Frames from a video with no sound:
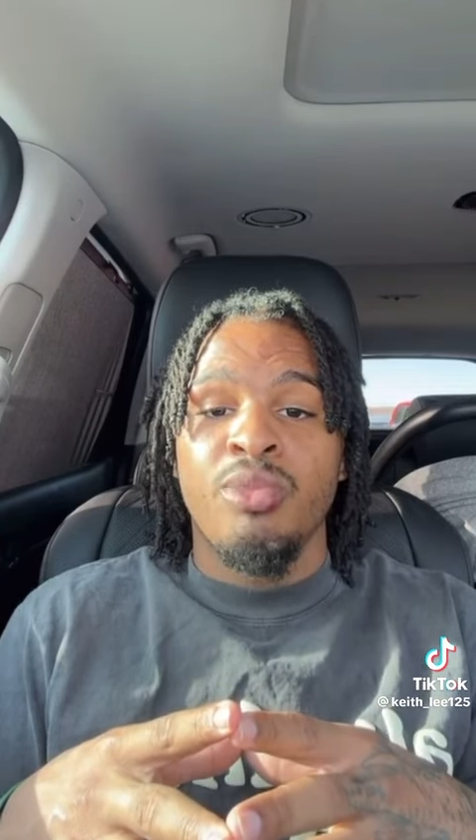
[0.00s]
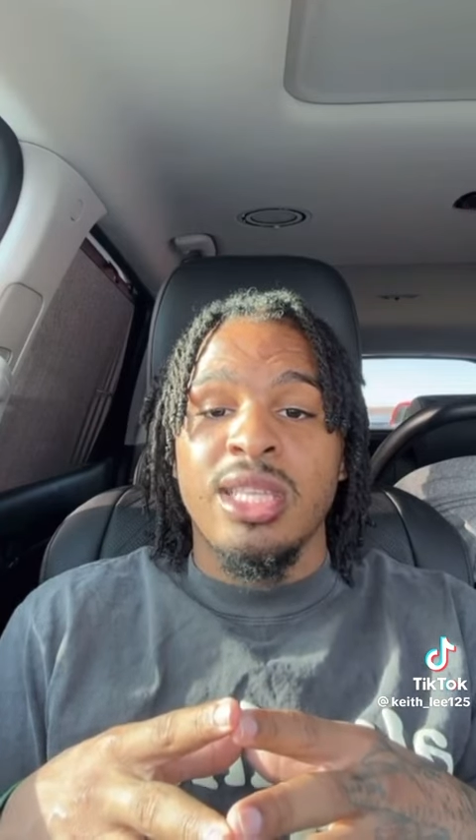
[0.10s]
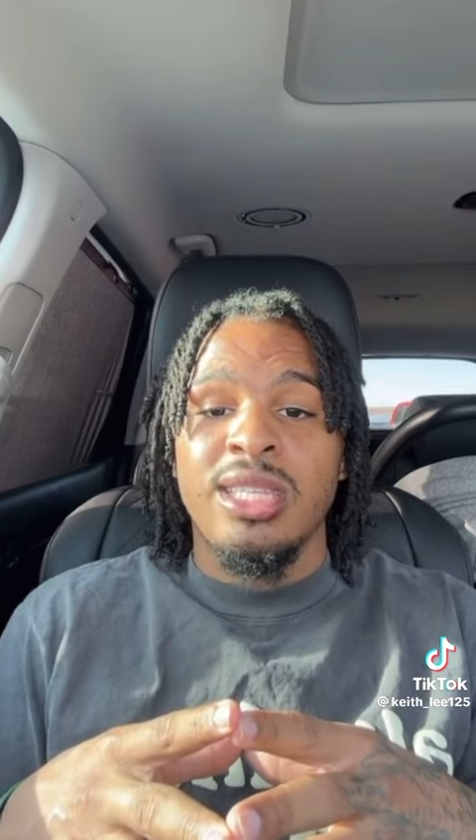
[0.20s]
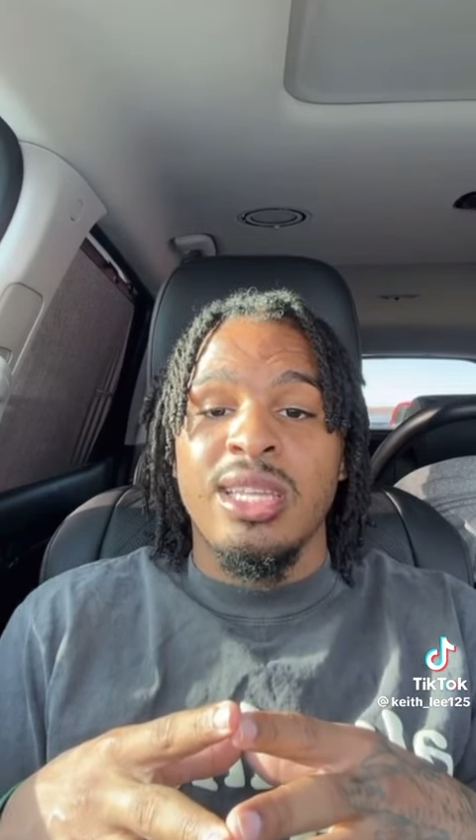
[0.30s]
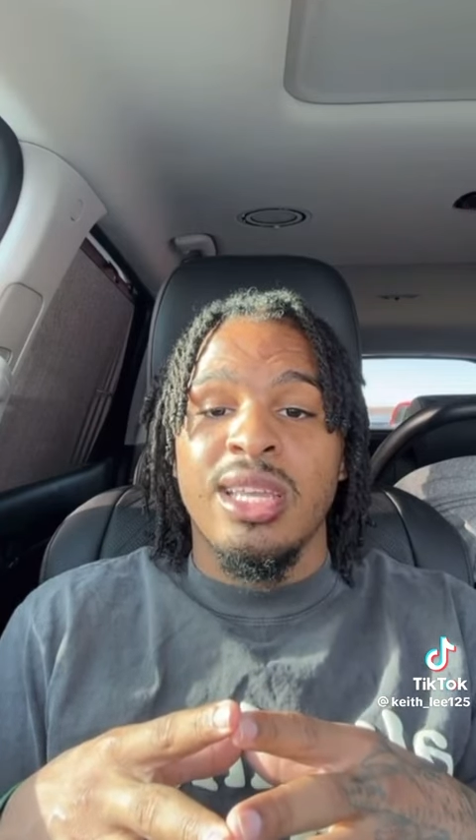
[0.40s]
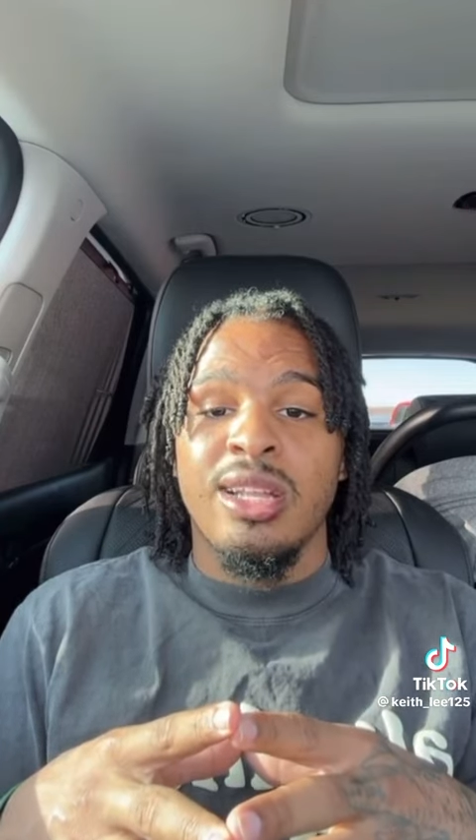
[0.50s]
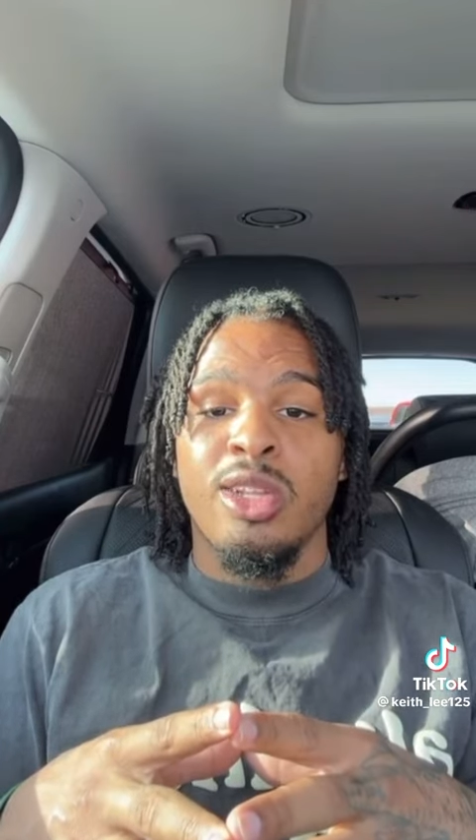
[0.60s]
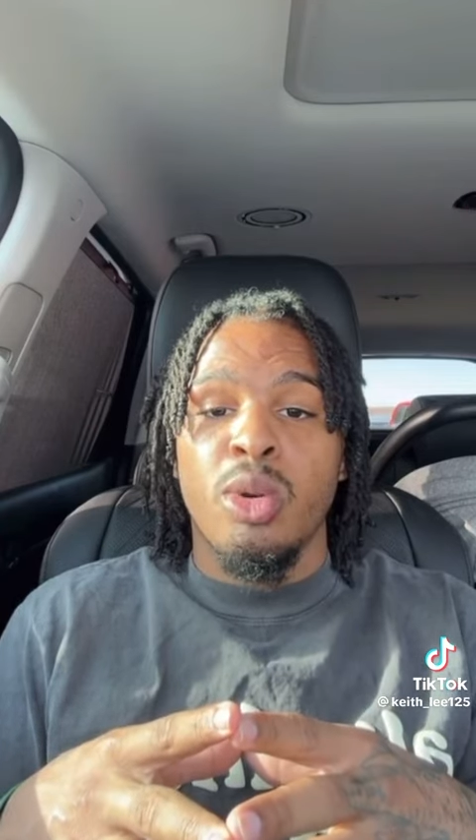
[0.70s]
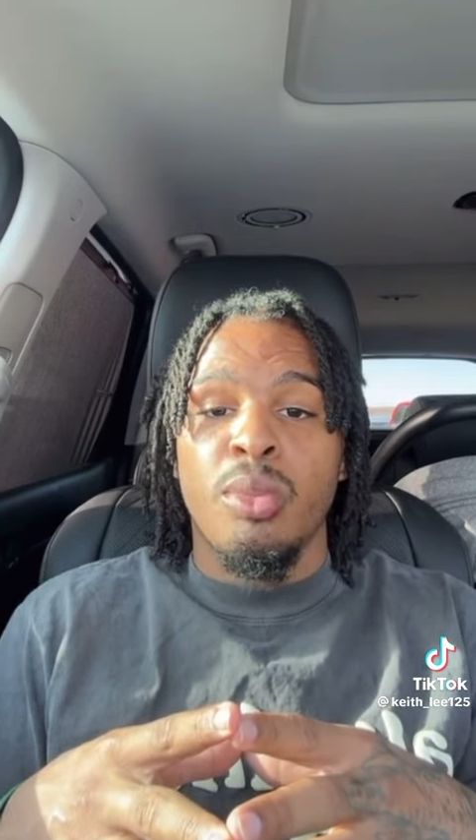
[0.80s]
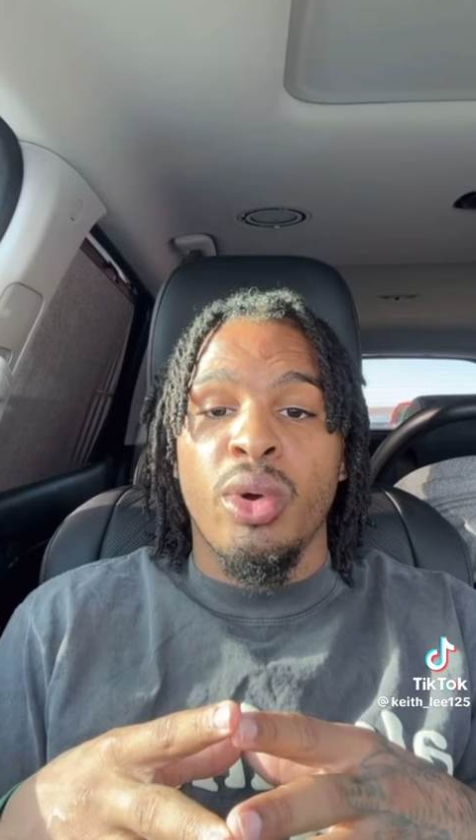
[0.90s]
they tend to get
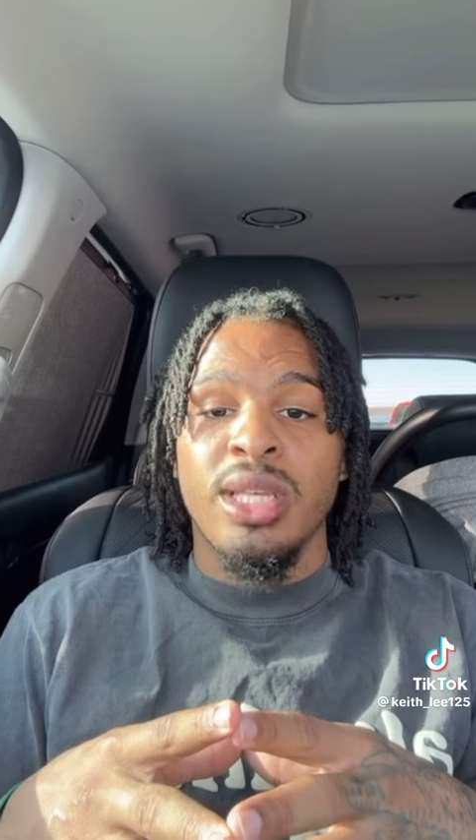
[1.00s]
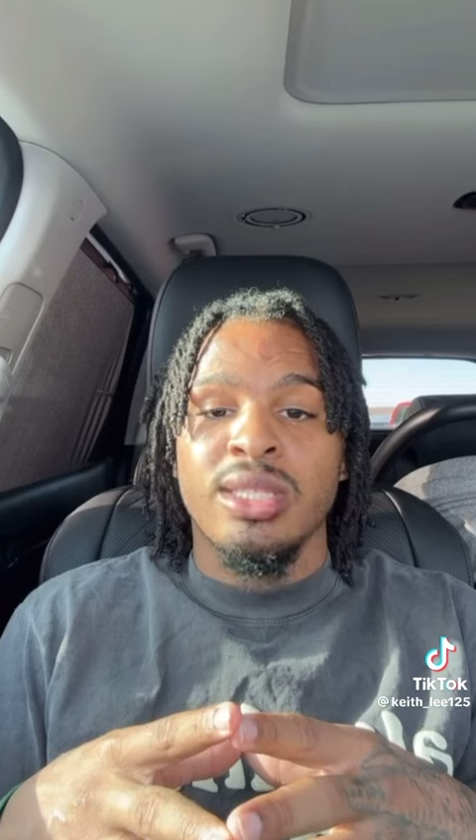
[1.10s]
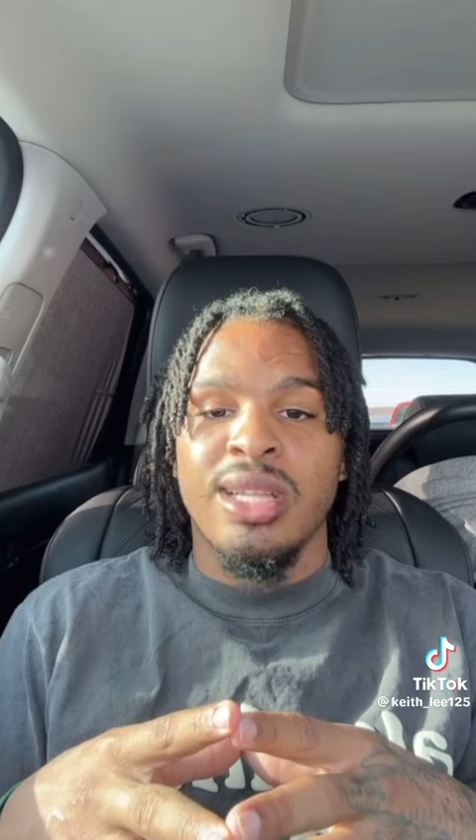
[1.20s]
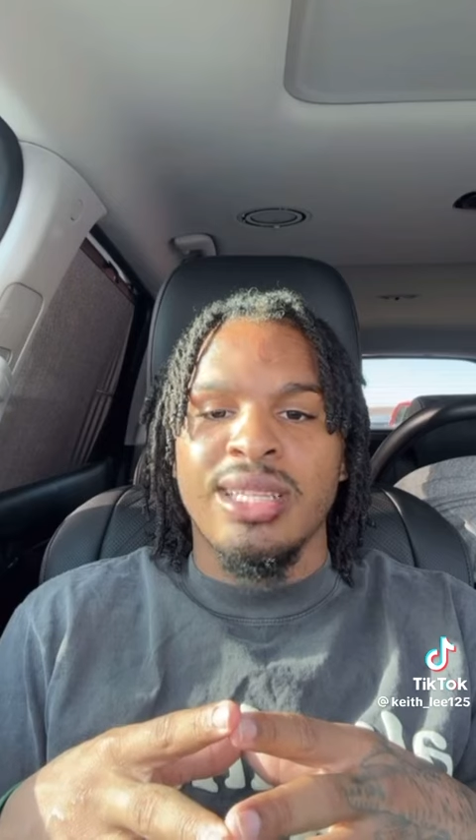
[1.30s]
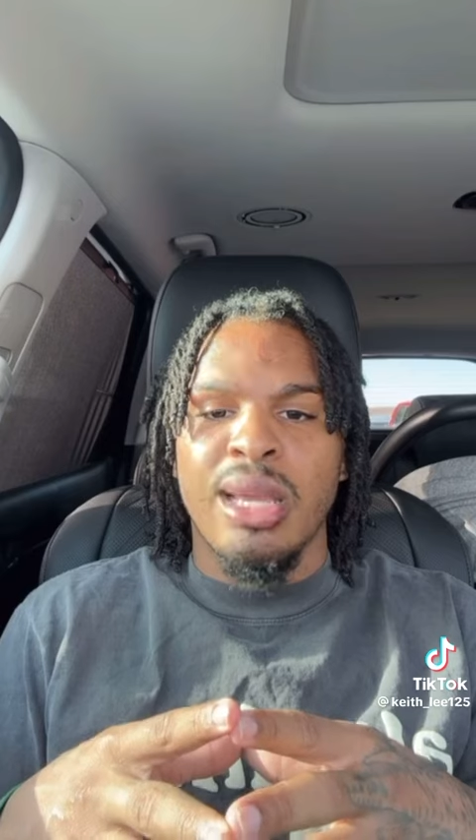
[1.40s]
a little moist,